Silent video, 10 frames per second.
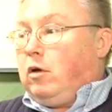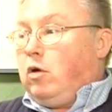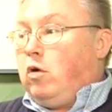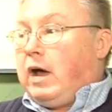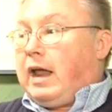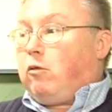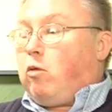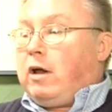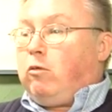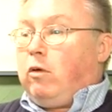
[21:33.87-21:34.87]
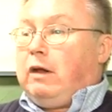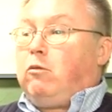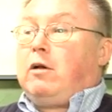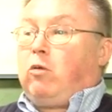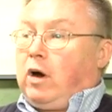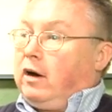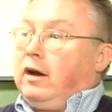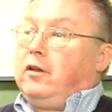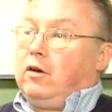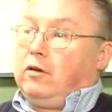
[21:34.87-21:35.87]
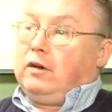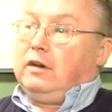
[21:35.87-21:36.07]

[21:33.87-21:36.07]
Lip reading: in one way or another